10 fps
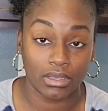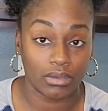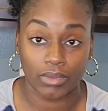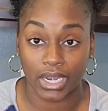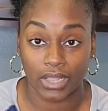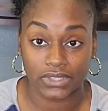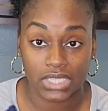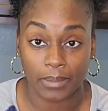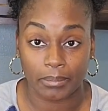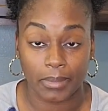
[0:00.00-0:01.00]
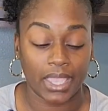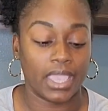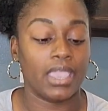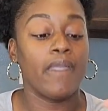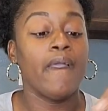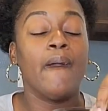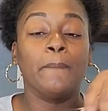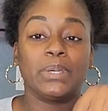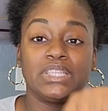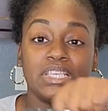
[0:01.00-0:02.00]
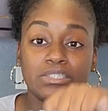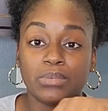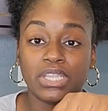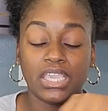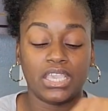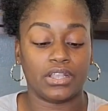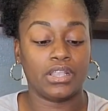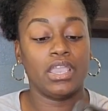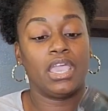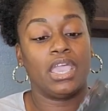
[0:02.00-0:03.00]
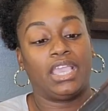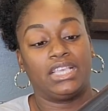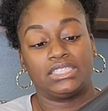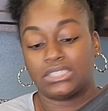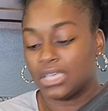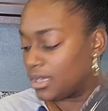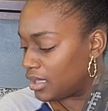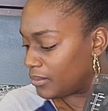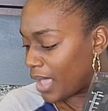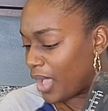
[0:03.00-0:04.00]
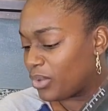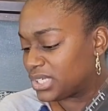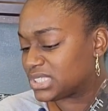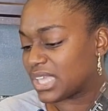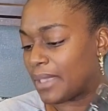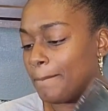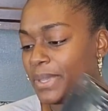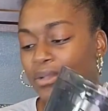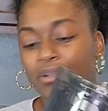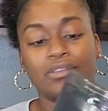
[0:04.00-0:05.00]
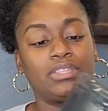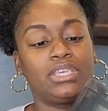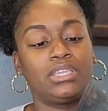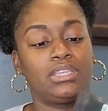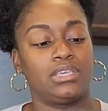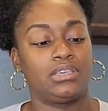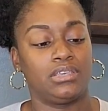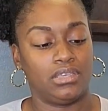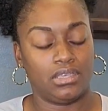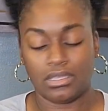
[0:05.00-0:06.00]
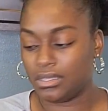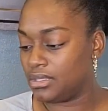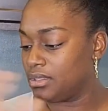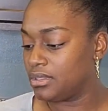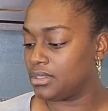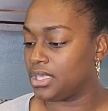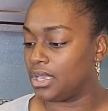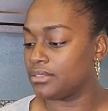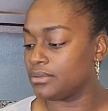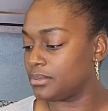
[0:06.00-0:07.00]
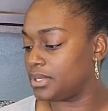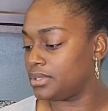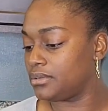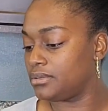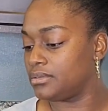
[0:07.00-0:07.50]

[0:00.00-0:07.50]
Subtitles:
right off the top of my head. But this one here is, I want to say bigger than the other one.